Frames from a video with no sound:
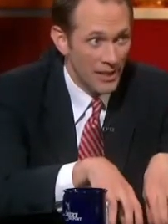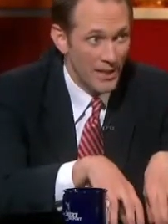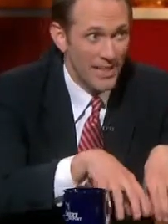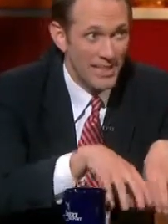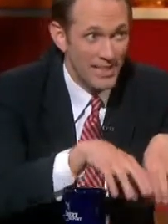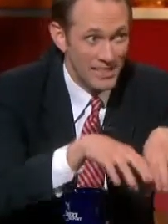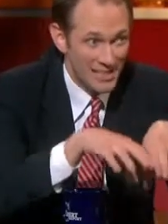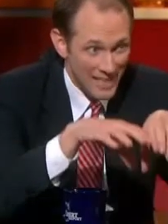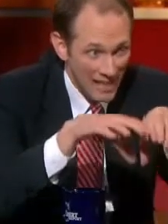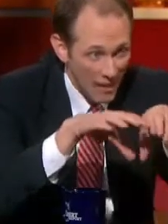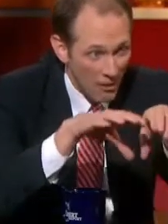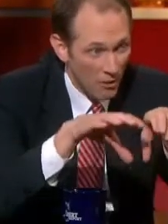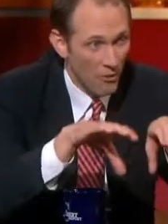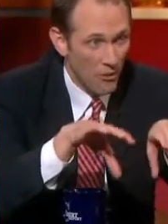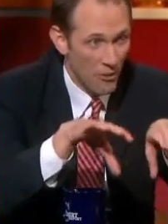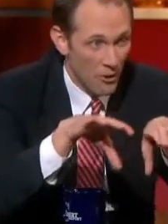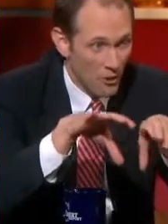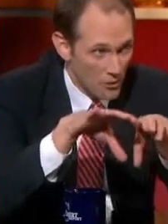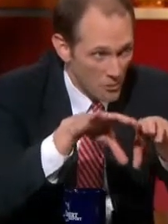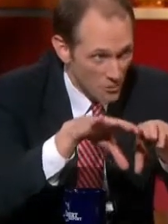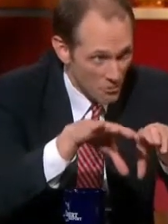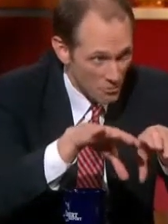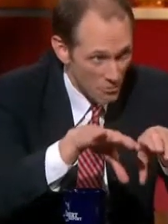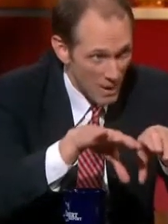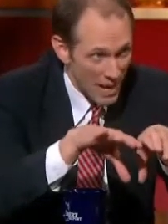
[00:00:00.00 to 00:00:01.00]
until
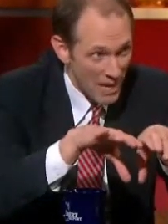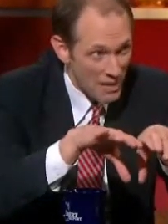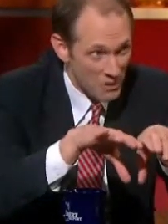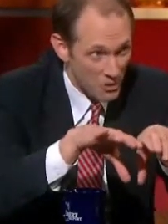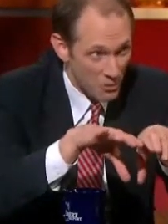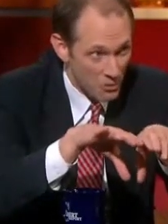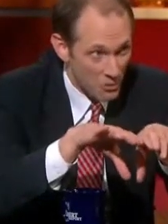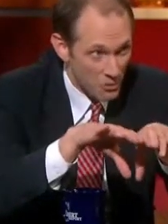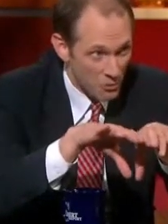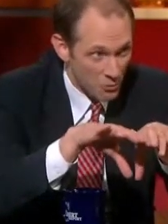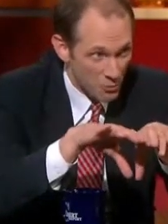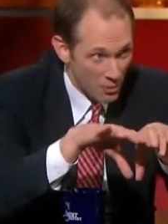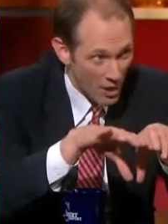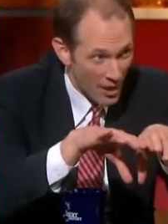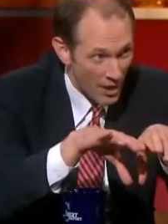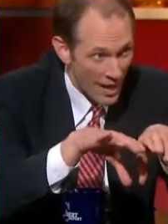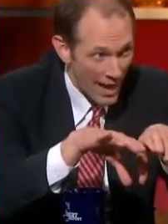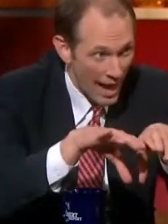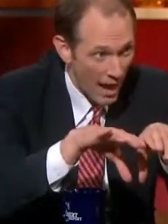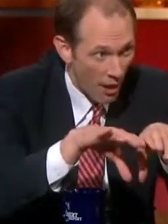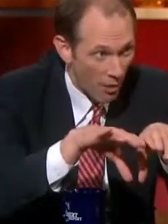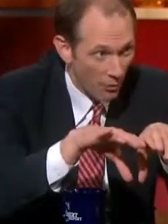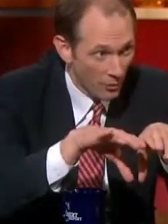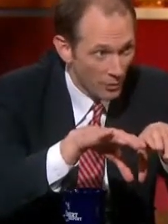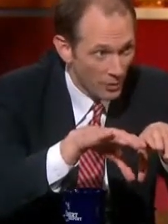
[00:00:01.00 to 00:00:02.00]
those measures run
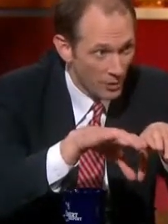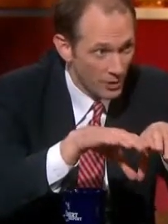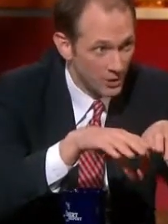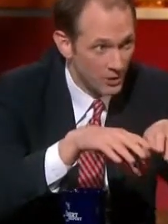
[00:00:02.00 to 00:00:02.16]
out.